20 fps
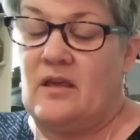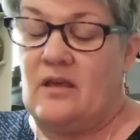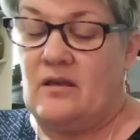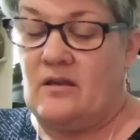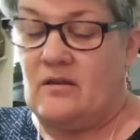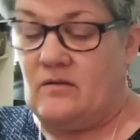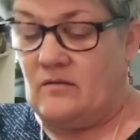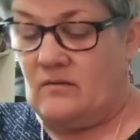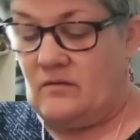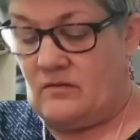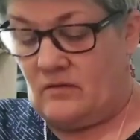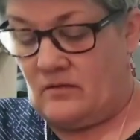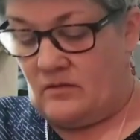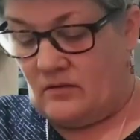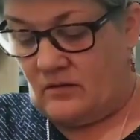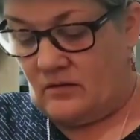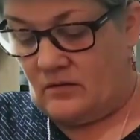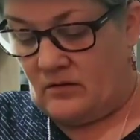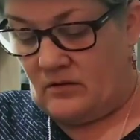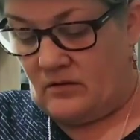the
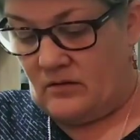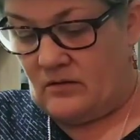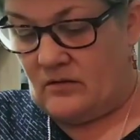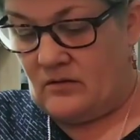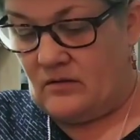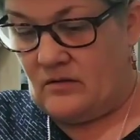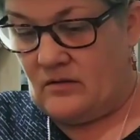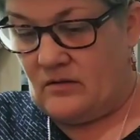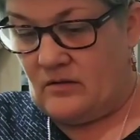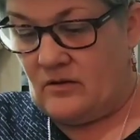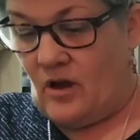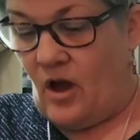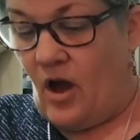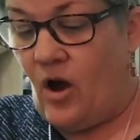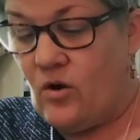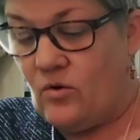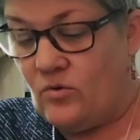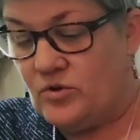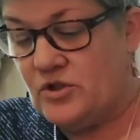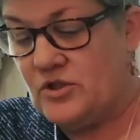
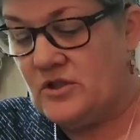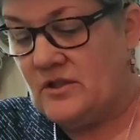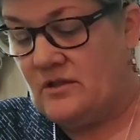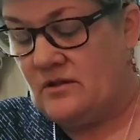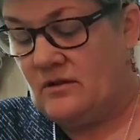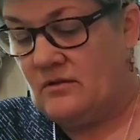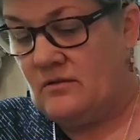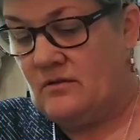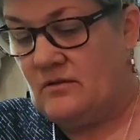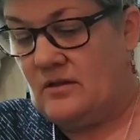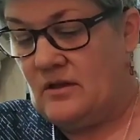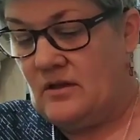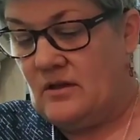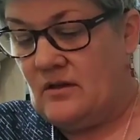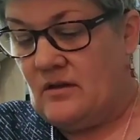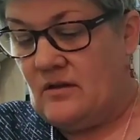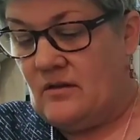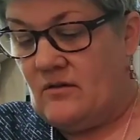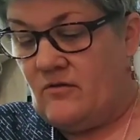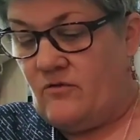host
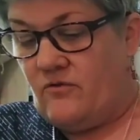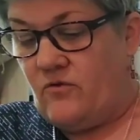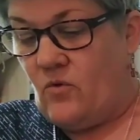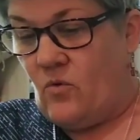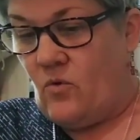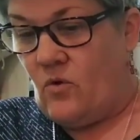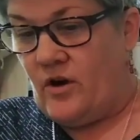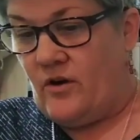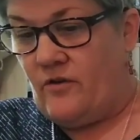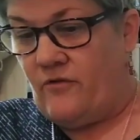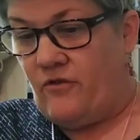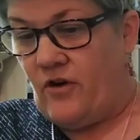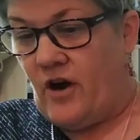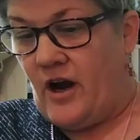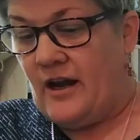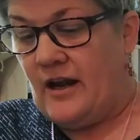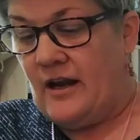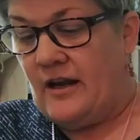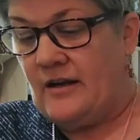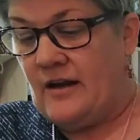for
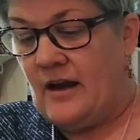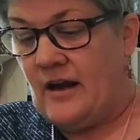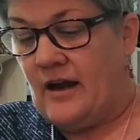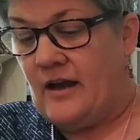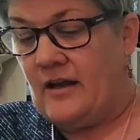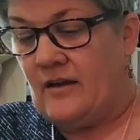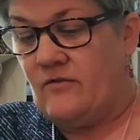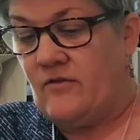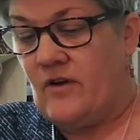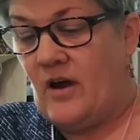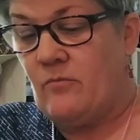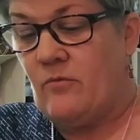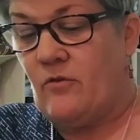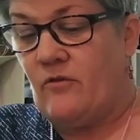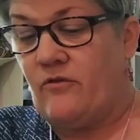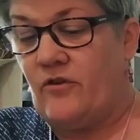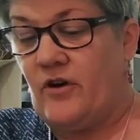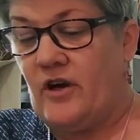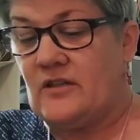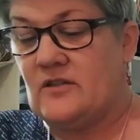Friday night
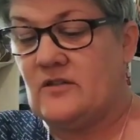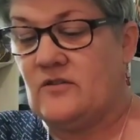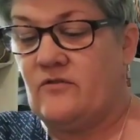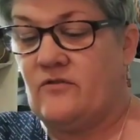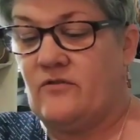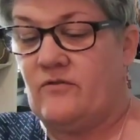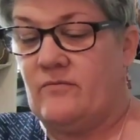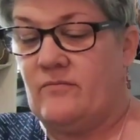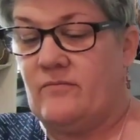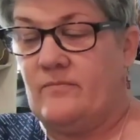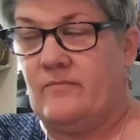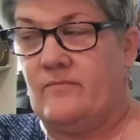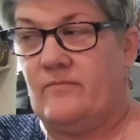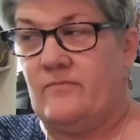Fiber Friends